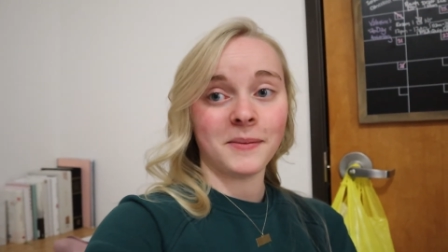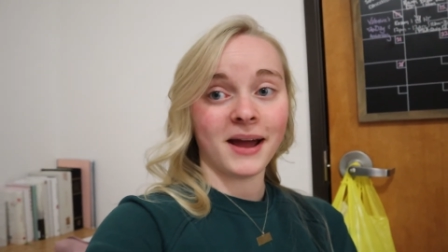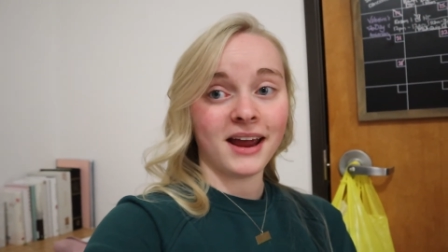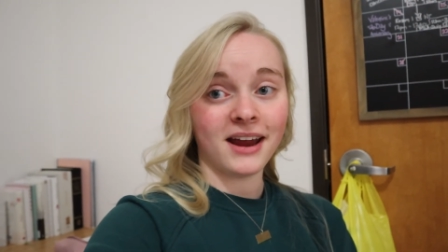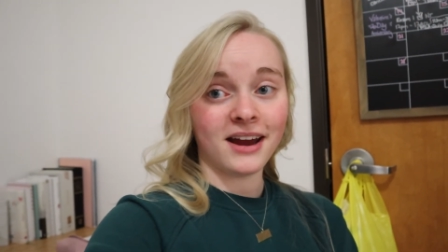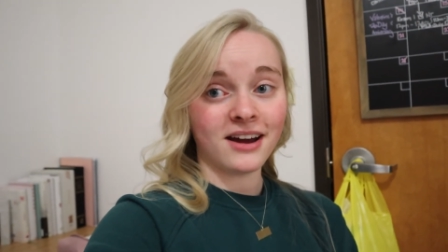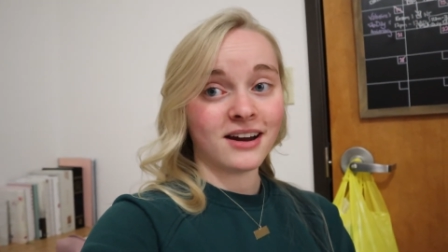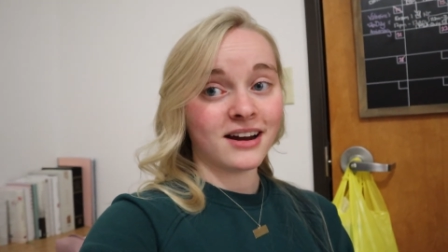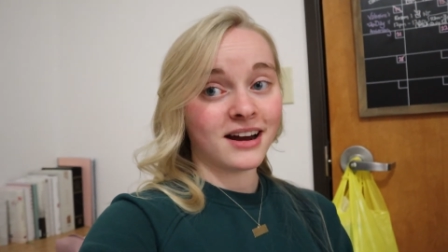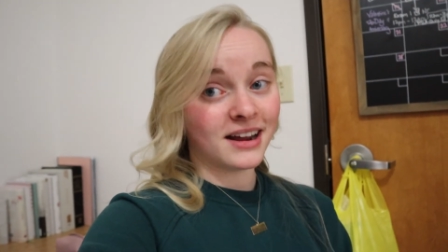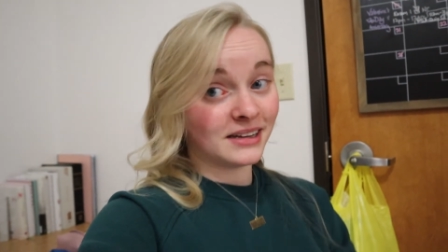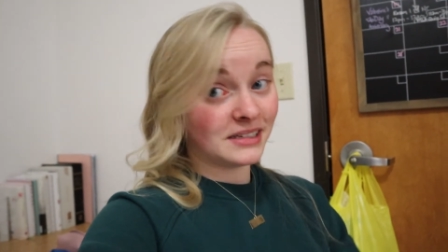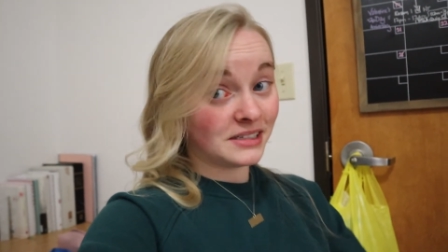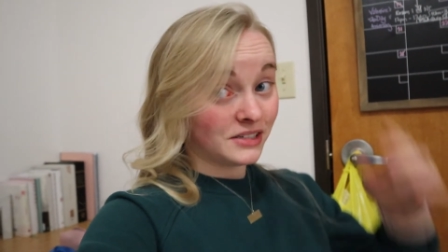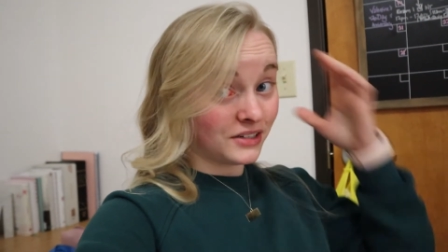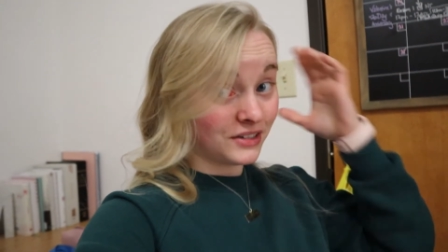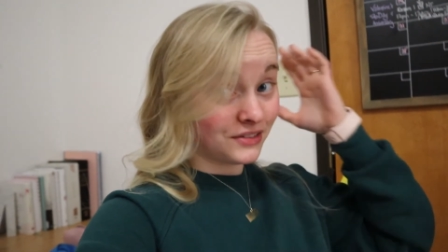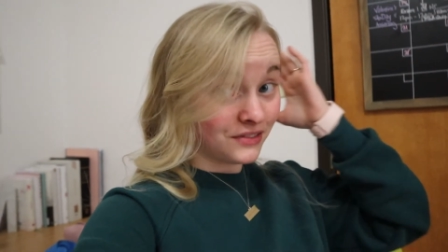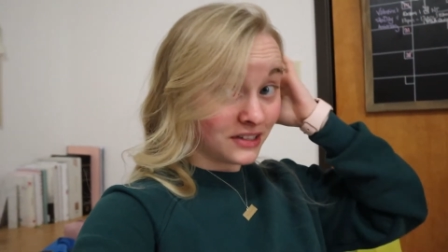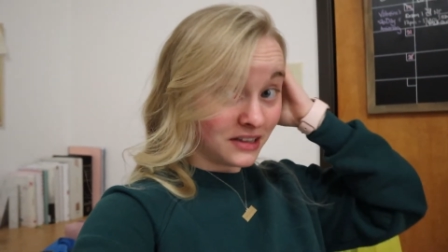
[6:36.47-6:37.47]
my hair and
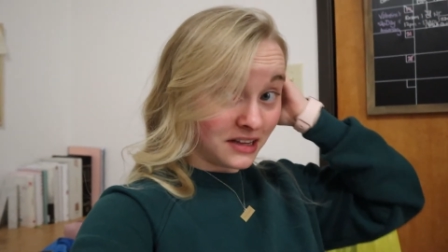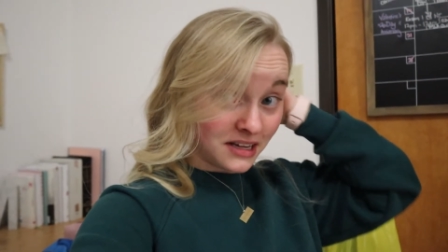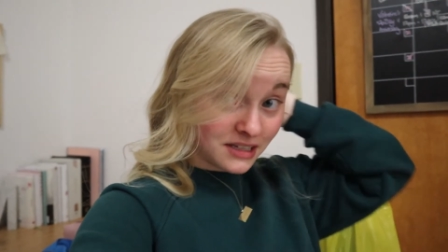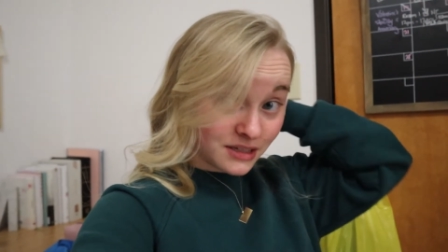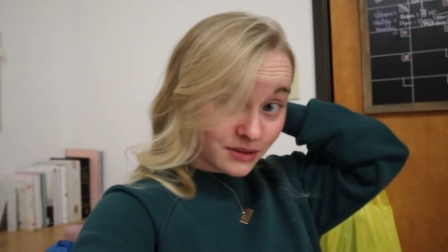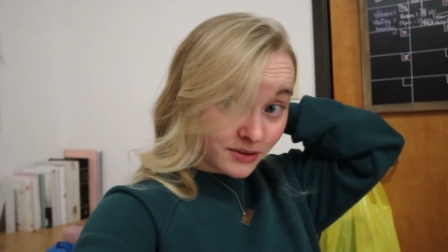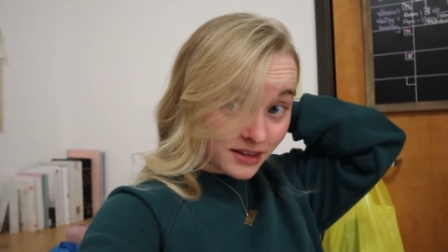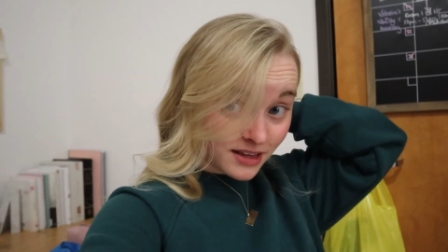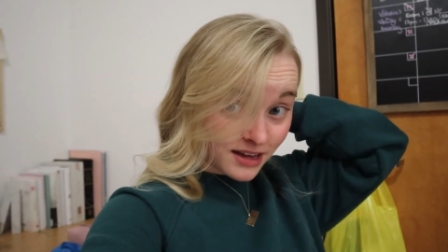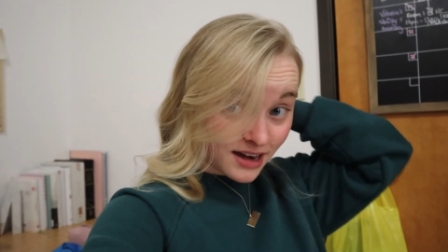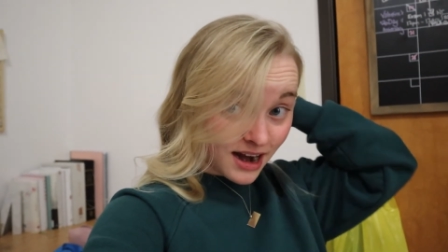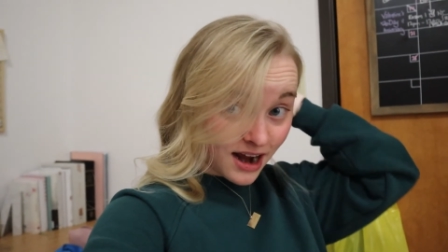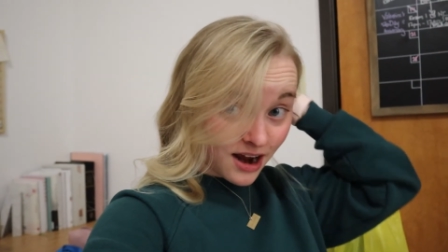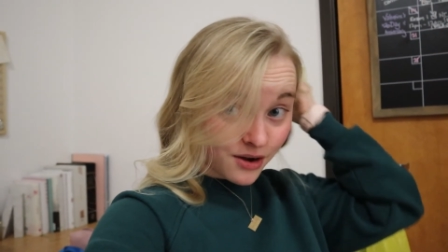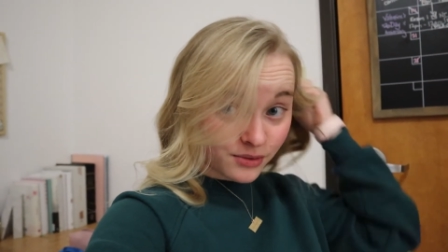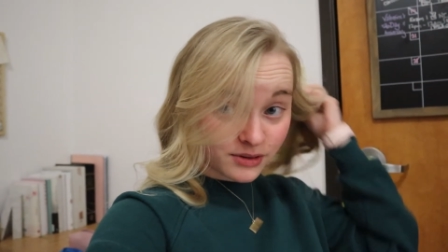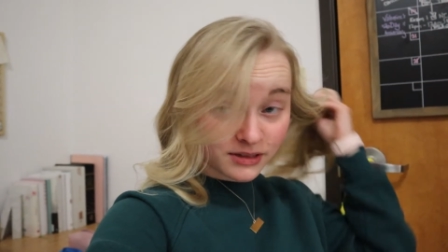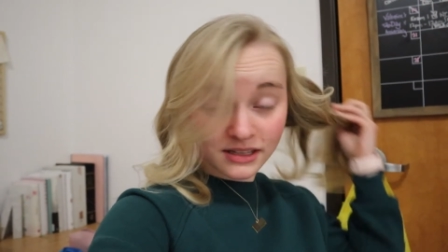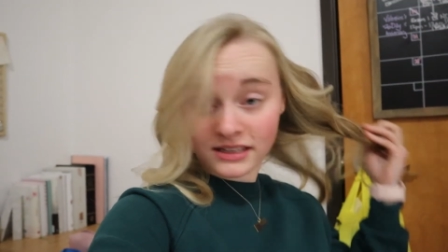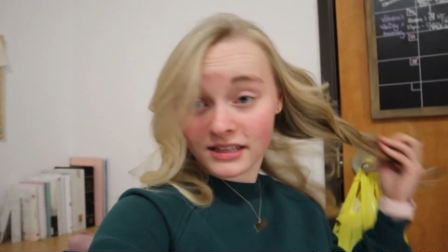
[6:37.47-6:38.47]
do different things with it
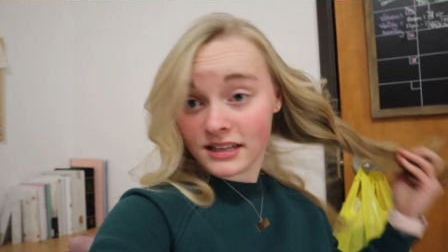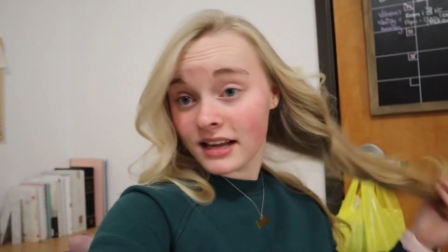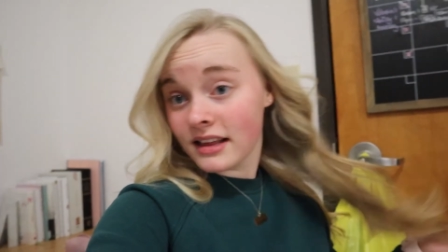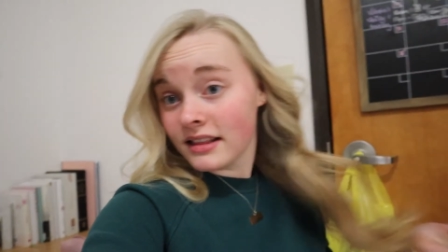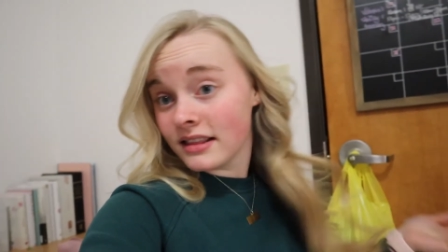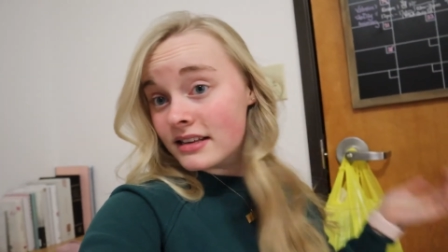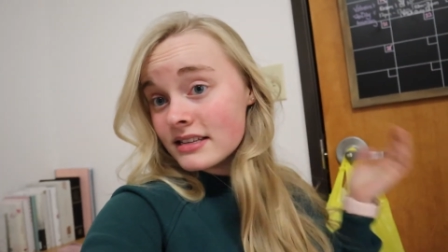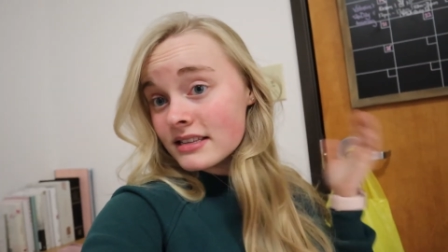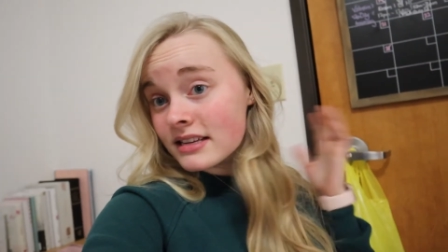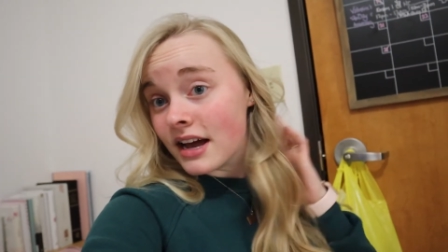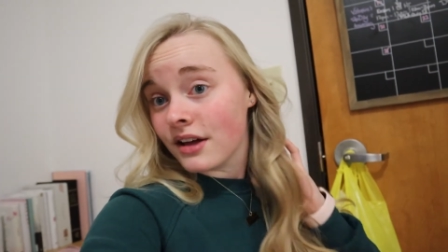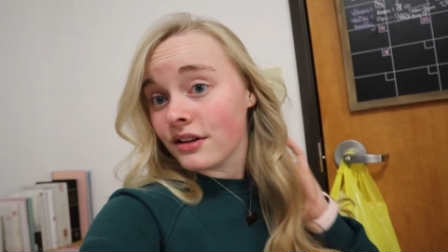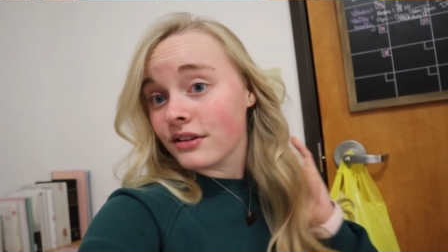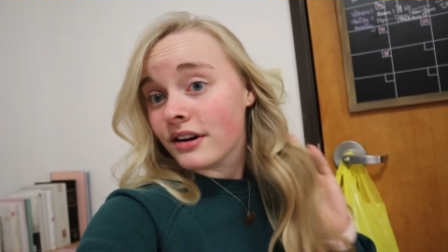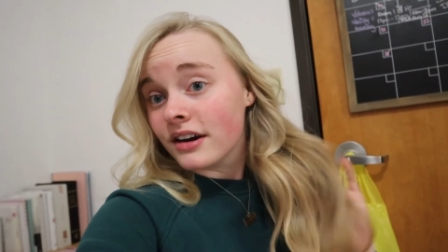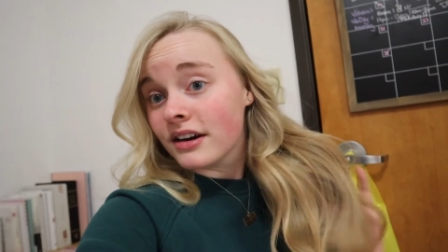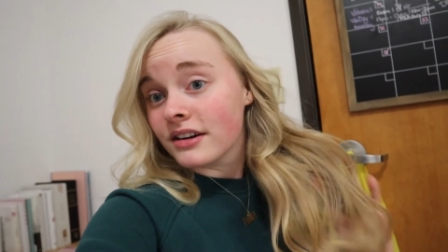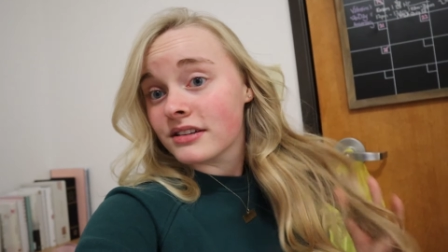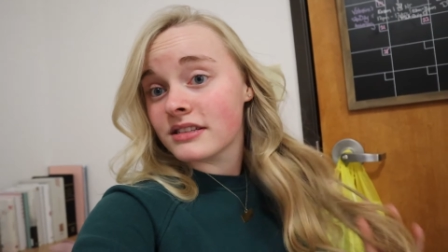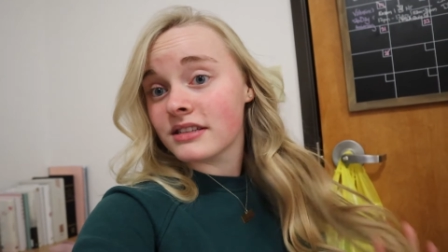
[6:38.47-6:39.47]
now with in this
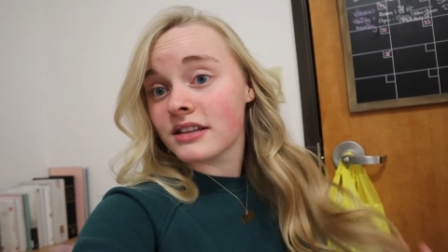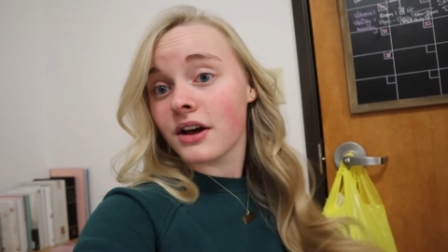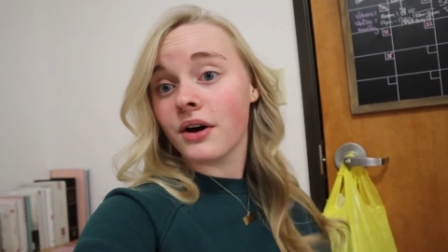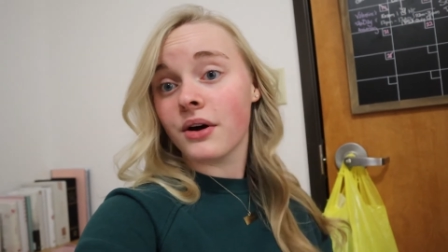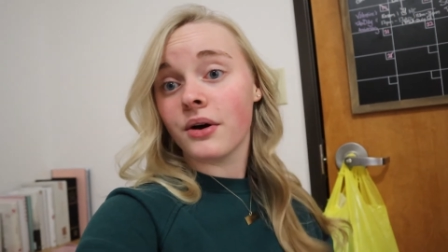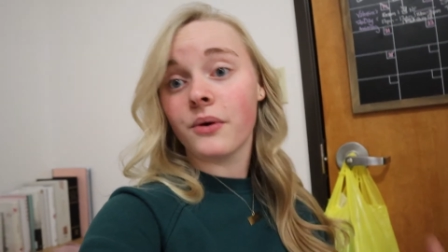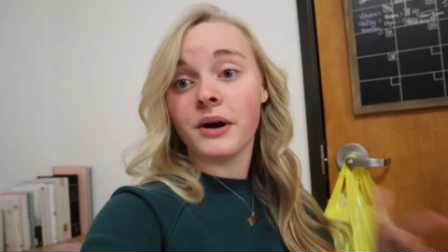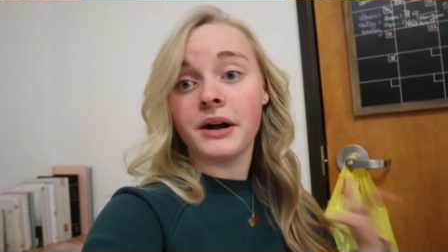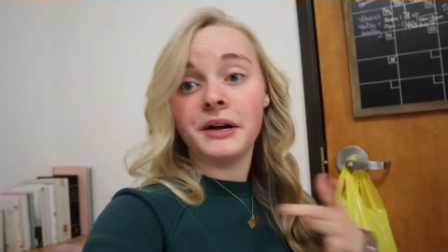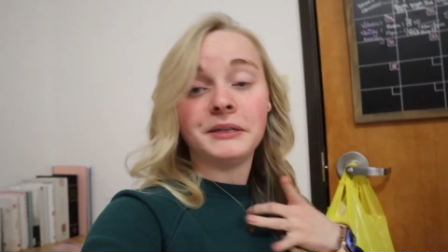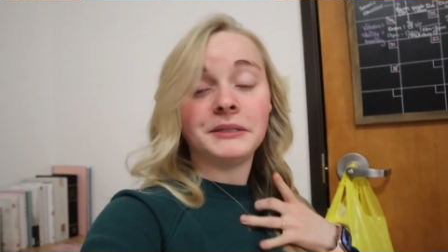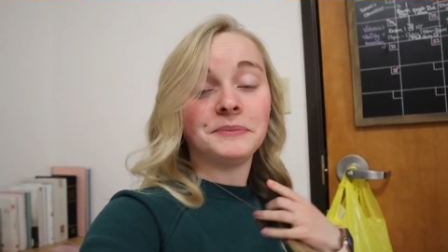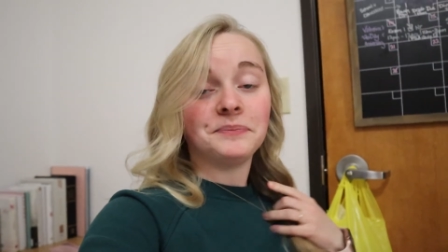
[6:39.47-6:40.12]
color. So